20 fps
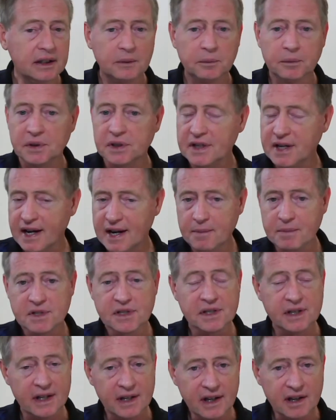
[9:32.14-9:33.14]
Perhaps
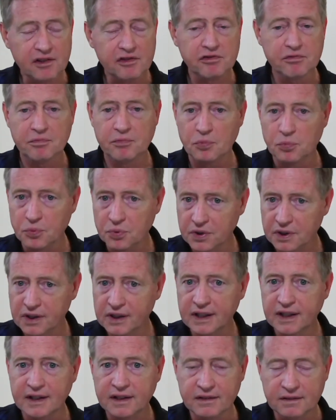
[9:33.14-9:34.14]
they have
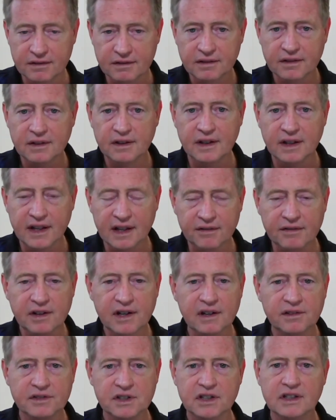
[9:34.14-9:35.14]
really given
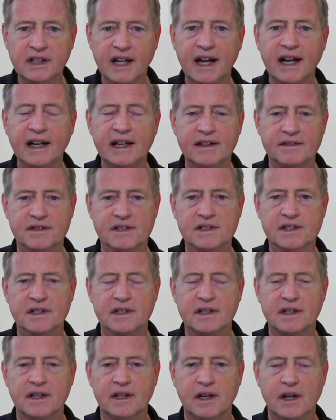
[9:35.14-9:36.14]
of their lives.
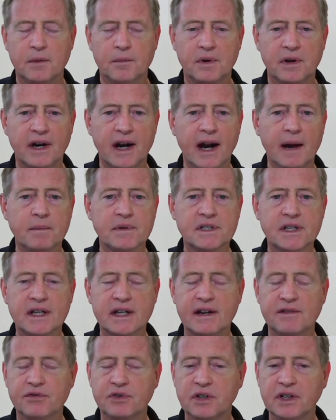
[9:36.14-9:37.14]
Perhaps they
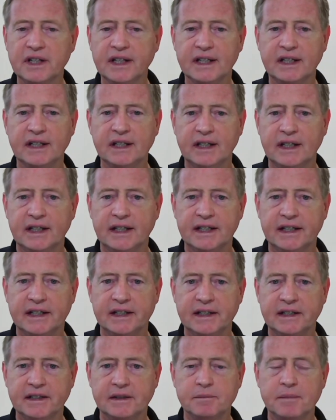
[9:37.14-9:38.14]
have really
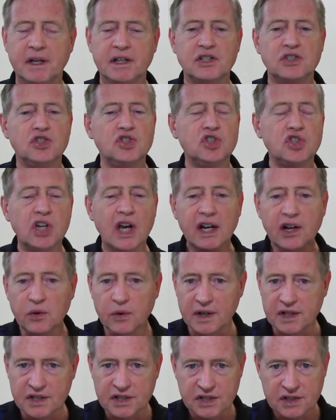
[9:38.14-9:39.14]
uh, been
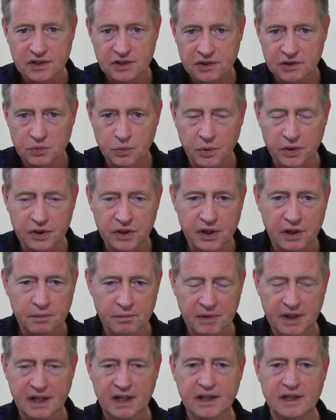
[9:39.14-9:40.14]
generous with their
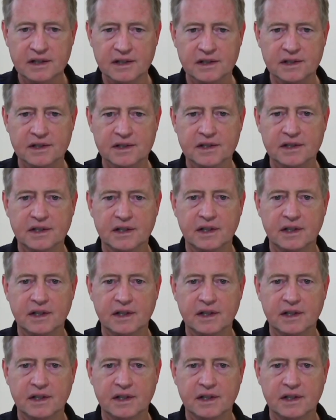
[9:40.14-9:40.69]
means